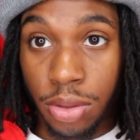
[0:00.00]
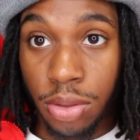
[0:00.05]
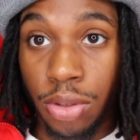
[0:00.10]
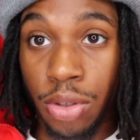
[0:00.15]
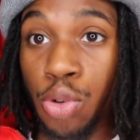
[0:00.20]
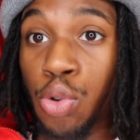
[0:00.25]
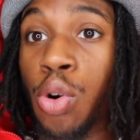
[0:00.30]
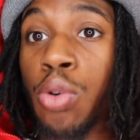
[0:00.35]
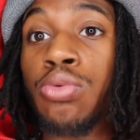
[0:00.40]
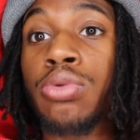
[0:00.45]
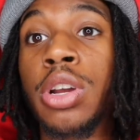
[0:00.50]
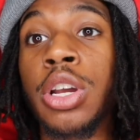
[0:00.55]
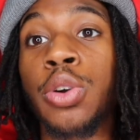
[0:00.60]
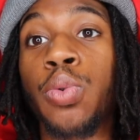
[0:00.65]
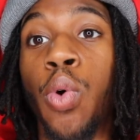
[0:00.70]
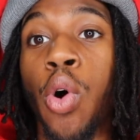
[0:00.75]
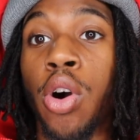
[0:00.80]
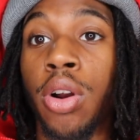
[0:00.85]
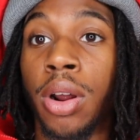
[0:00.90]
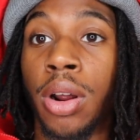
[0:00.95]
You gonna need
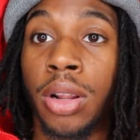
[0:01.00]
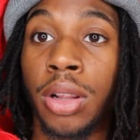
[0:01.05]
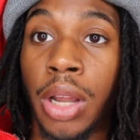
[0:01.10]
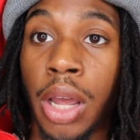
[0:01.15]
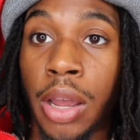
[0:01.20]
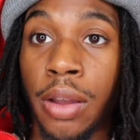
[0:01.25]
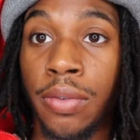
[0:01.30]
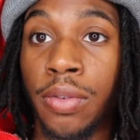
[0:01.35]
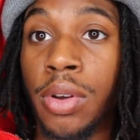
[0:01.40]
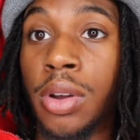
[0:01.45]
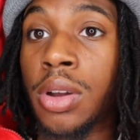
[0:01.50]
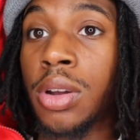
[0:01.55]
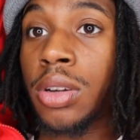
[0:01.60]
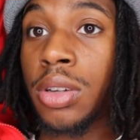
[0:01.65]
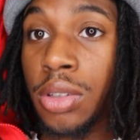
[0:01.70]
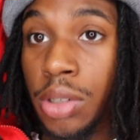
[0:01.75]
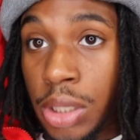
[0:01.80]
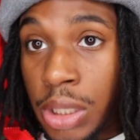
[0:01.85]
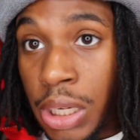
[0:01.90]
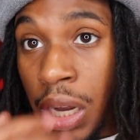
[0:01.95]
water in life.
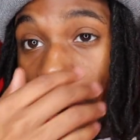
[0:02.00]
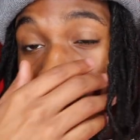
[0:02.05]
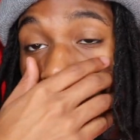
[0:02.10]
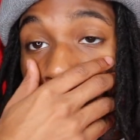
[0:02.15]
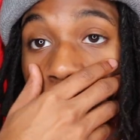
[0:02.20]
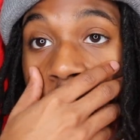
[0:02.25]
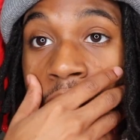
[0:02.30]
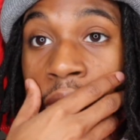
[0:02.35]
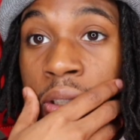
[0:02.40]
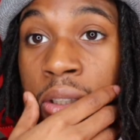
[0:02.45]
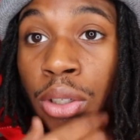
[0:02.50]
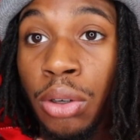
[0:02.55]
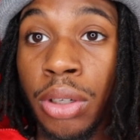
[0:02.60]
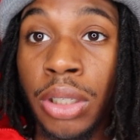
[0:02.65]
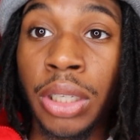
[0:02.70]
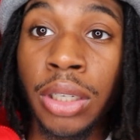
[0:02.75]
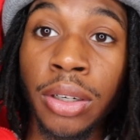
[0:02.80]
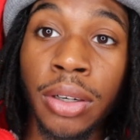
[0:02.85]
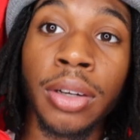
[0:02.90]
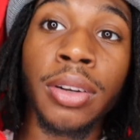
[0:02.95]
You see how my skin's so
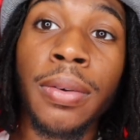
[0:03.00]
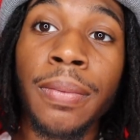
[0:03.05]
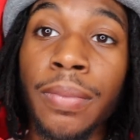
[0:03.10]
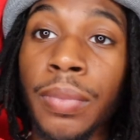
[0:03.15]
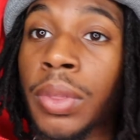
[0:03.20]
clear?